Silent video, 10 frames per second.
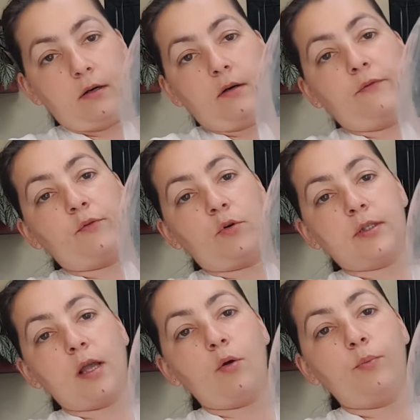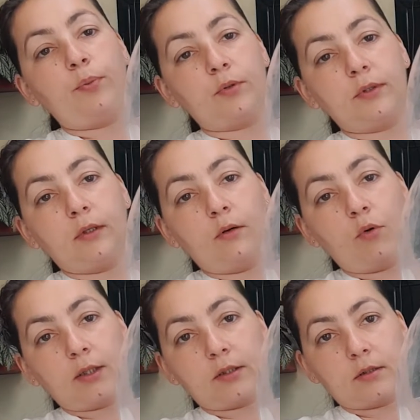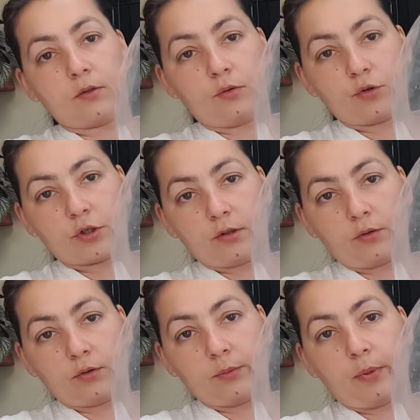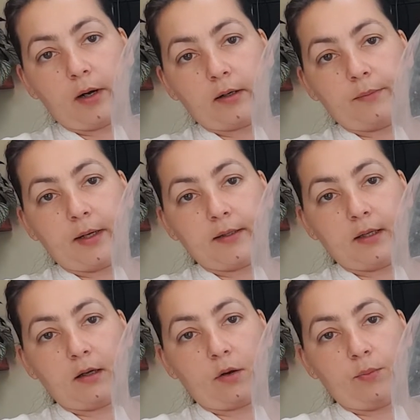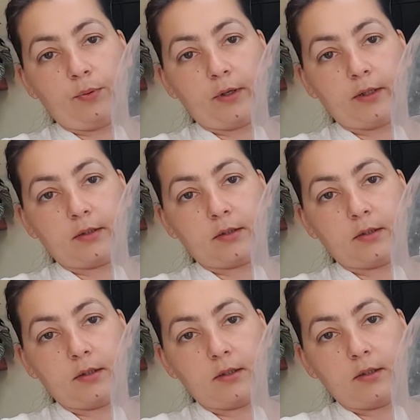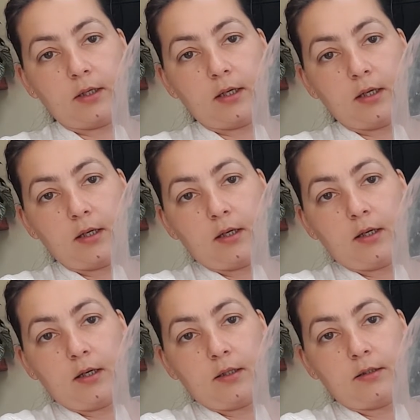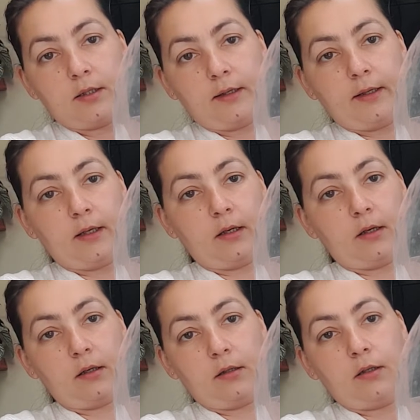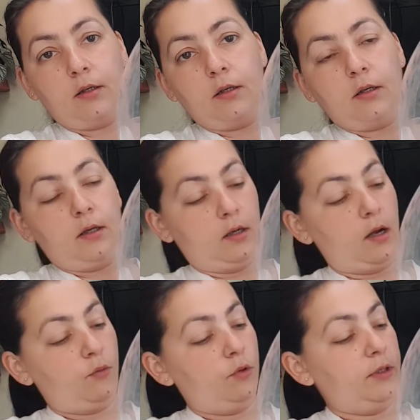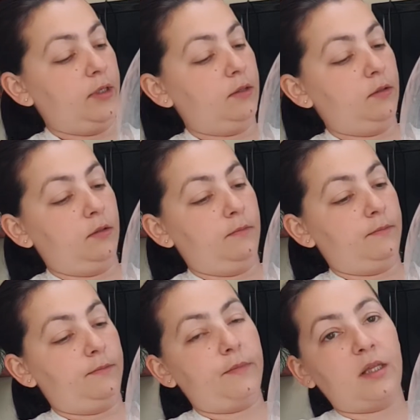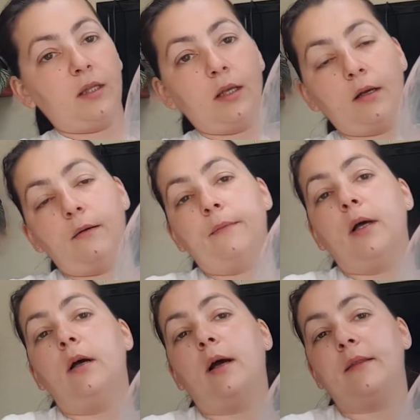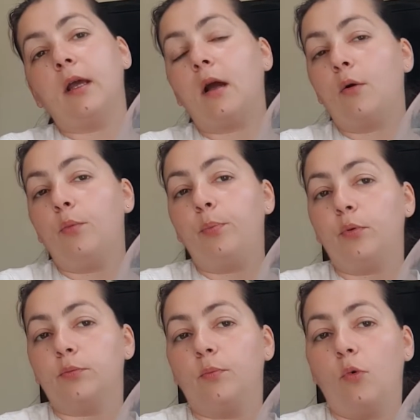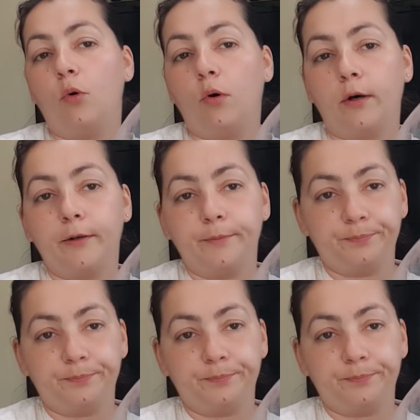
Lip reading: Of course I will put the water solution on the bottom. I think I'll put it till here. I will need, I think I will put more